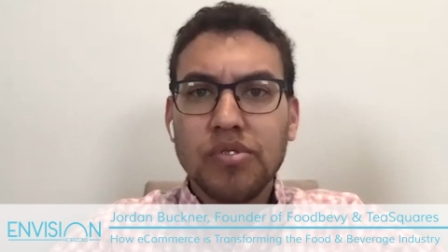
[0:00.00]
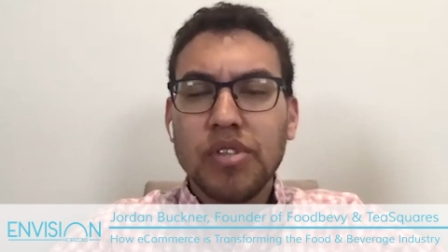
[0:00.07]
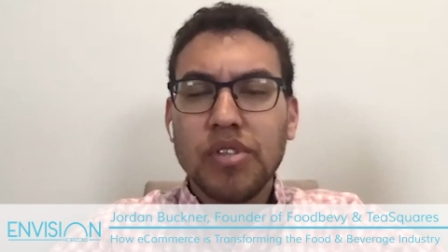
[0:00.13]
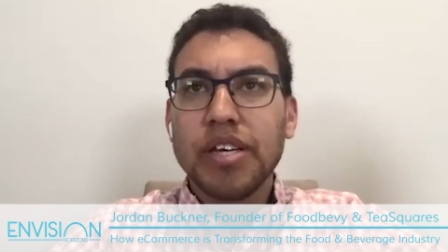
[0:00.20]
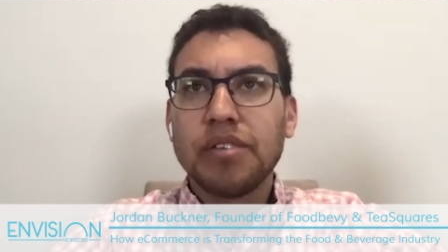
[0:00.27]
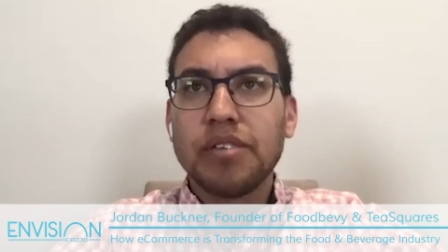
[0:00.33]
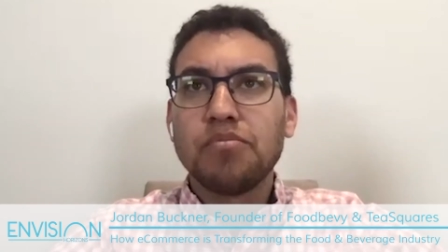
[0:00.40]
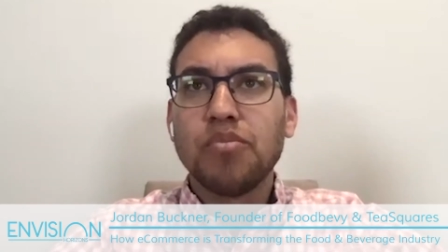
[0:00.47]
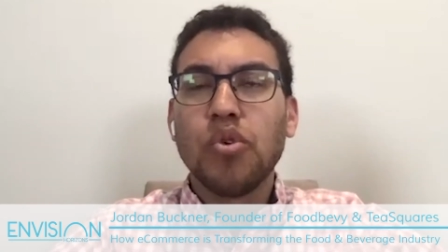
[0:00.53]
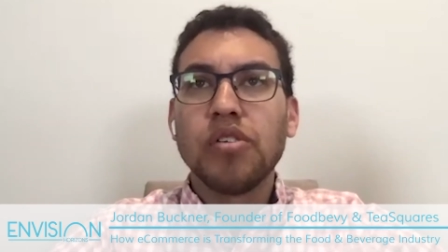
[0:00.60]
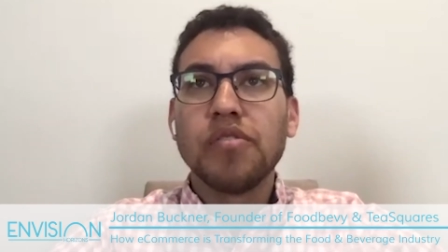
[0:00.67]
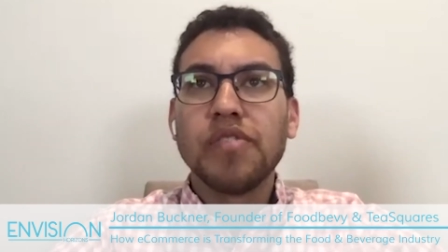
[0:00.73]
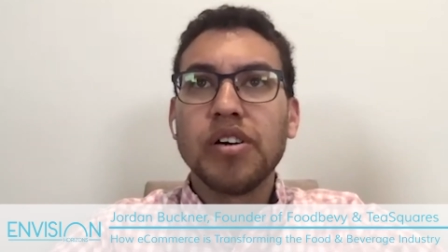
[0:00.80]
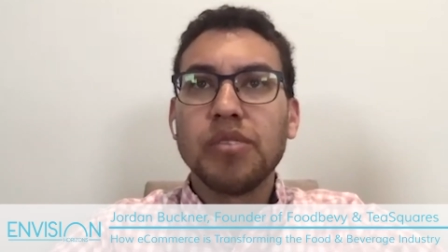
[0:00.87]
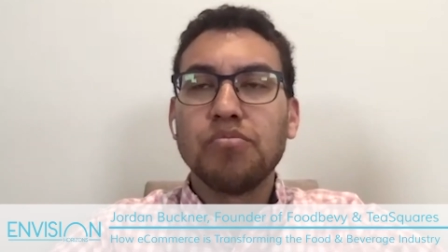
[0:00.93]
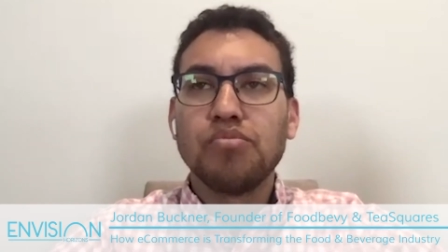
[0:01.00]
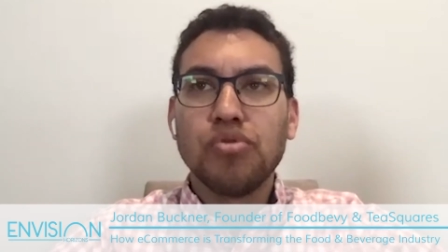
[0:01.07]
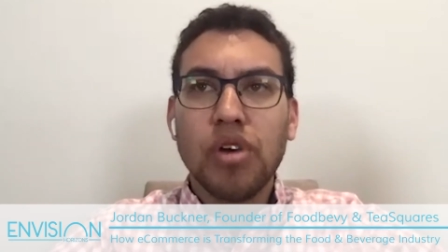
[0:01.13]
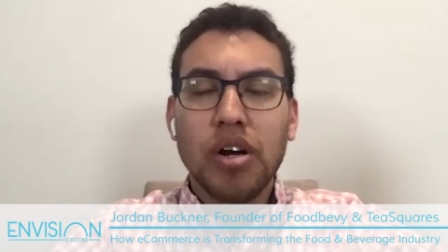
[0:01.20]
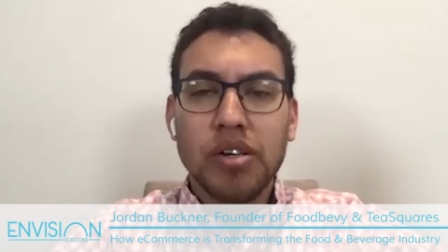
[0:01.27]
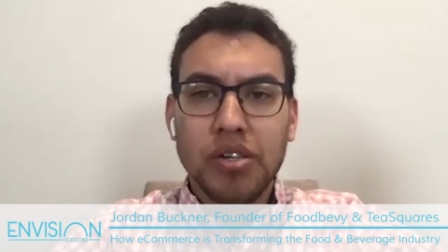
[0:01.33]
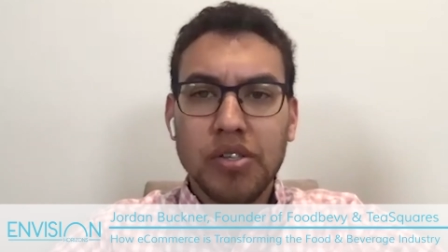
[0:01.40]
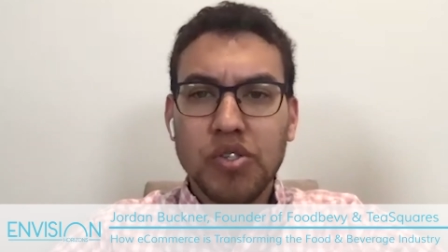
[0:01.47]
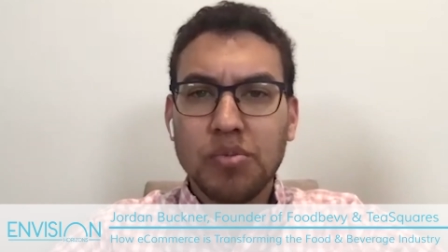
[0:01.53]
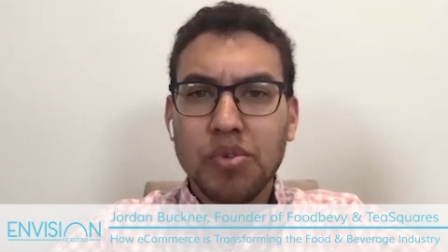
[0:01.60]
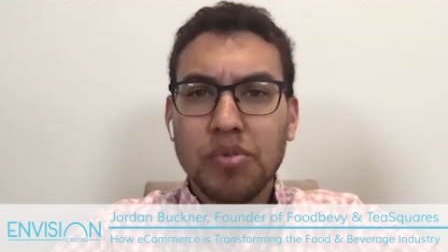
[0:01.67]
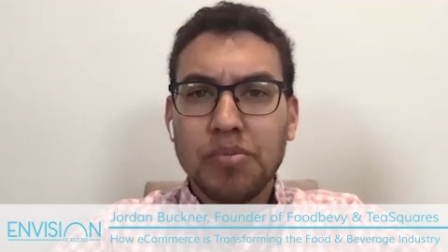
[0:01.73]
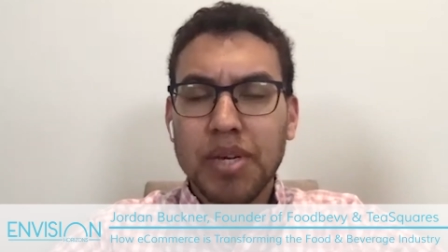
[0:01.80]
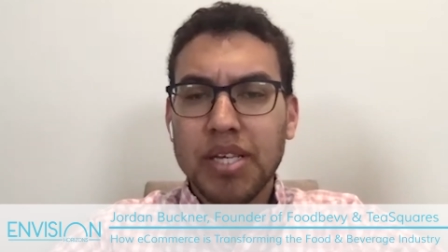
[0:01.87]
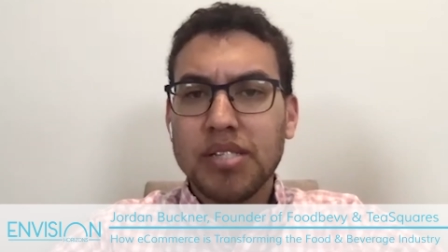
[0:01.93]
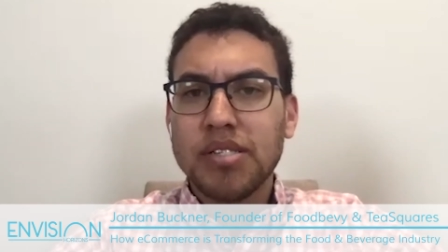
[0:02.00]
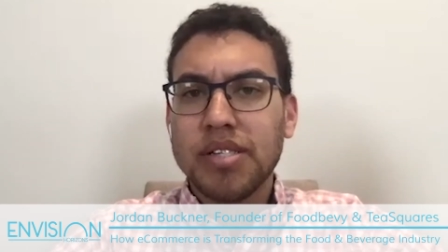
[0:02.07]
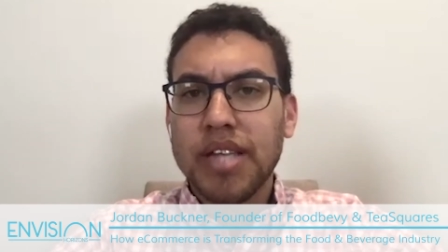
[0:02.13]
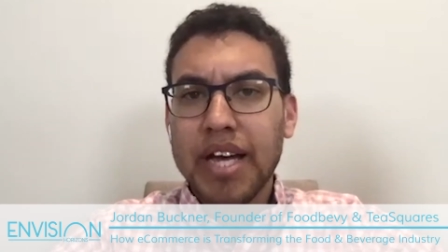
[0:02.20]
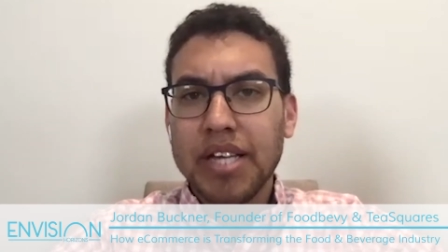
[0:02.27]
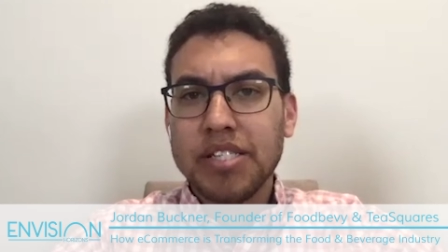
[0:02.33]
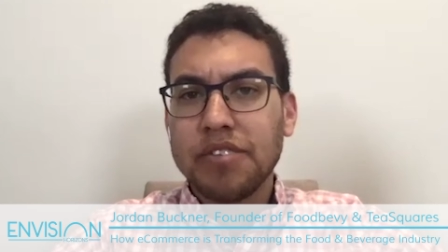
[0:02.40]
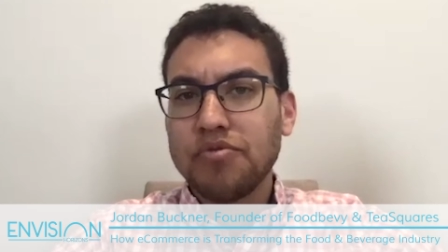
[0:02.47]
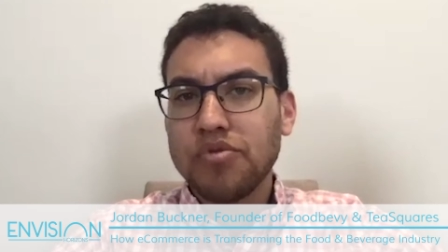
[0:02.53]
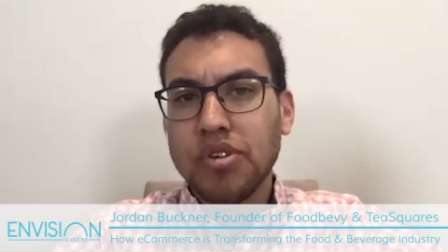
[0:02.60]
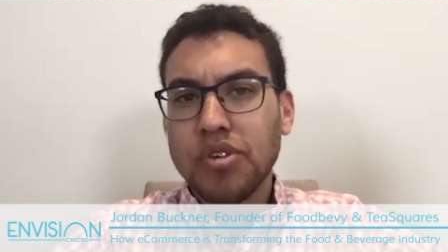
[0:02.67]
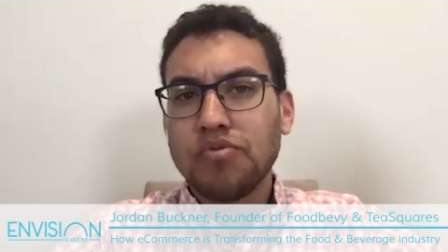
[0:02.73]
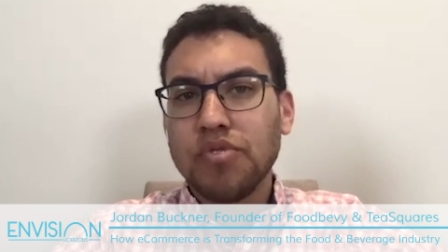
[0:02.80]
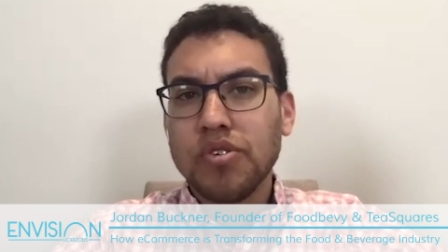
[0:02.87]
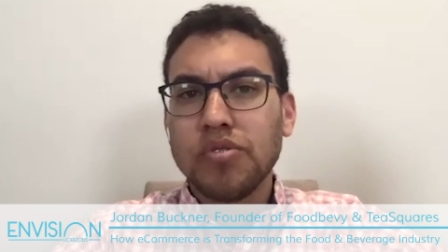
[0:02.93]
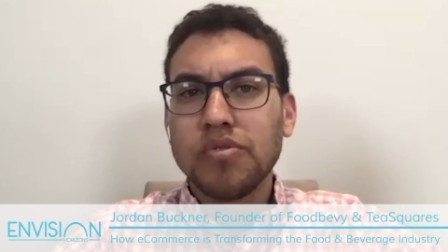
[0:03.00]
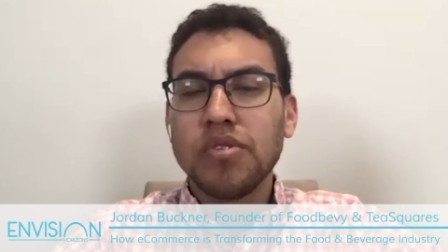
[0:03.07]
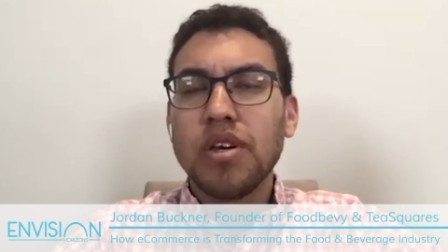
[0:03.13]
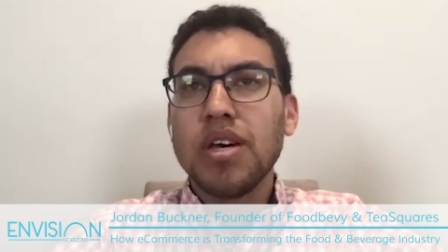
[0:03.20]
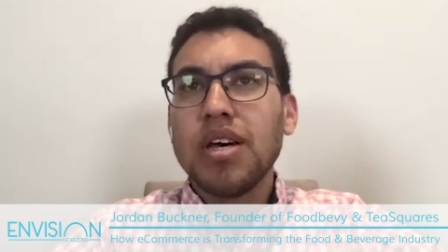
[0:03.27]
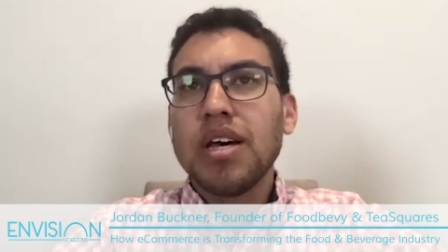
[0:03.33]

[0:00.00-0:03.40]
like more of a broad consumer-based snacks have really grown.